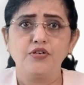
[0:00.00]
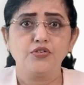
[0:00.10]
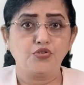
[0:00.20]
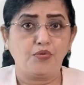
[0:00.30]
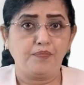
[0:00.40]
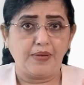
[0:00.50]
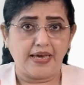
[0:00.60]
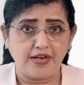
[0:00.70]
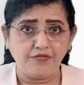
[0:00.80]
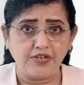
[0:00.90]
So
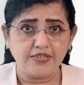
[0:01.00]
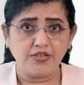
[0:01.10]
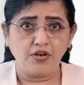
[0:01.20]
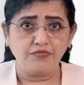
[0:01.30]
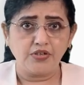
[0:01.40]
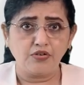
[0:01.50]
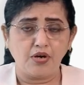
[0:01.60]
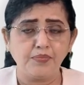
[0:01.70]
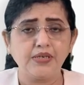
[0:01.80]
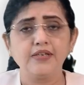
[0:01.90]
paraphrasing of the
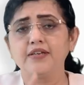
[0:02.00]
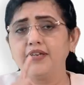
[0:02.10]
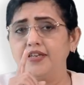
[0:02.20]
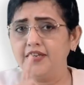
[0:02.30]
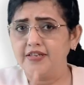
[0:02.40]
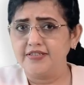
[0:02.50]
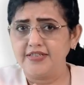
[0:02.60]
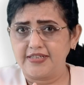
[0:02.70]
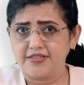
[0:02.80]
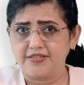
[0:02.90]
topic is
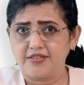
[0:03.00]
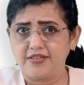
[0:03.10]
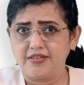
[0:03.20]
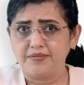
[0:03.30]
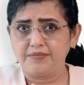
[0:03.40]
necessary.